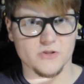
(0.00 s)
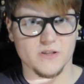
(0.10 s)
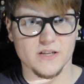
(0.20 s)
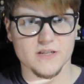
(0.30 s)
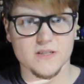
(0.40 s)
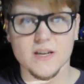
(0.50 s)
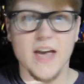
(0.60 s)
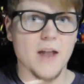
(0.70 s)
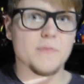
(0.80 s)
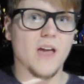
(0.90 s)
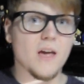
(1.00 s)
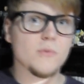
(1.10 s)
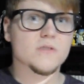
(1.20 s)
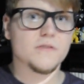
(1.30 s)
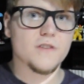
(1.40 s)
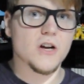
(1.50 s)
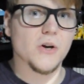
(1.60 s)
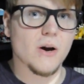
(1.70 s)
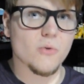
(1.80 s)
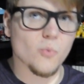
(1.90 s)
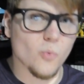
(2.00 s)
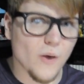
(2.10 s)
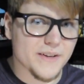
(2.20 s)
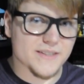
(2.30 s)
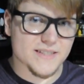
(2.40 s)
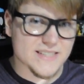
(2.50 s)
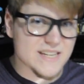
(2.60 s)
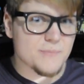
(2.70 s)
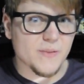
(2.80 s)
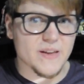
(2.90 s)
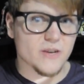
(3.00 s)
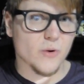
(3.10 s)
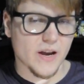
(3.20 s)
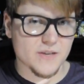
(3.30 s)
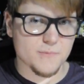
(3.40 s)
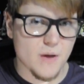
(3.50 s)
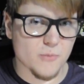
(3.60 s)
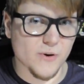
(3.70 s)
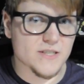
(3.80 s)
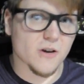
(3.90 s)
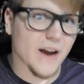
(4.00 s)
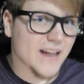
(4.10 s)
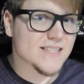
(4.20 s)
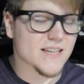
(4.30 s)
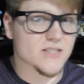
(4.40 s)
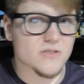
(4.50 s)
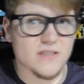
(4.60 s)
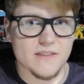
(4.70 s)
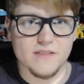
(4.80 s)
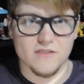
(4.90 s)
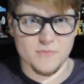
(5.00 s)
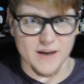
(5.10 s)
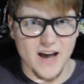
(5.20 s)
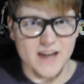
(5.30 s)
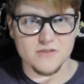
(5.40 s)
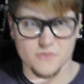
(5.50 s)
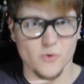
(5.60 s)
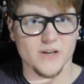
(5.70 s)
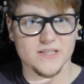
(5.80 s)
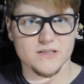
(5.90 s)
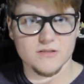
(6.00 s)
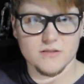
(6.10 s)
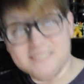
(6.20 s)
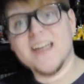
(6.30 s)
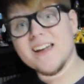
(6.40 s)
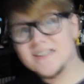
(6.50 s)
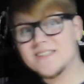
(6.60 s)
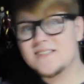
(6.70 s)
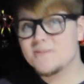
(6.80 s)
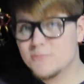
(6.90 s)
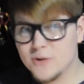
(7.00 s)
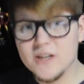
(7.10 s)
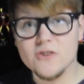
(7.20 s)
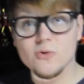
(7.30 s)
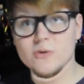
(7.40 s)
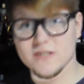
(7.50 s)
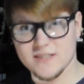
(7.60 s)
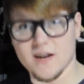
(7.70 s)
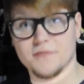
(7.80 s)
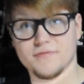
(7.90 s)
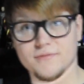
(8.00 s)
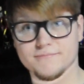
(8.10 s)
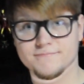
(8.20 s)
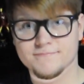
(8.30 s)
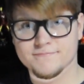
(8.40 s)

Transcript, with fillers: similar to this, and be able to figure out what deeply ingrained memories our ancestors have left behind for us. Science is some pretty cool stuff.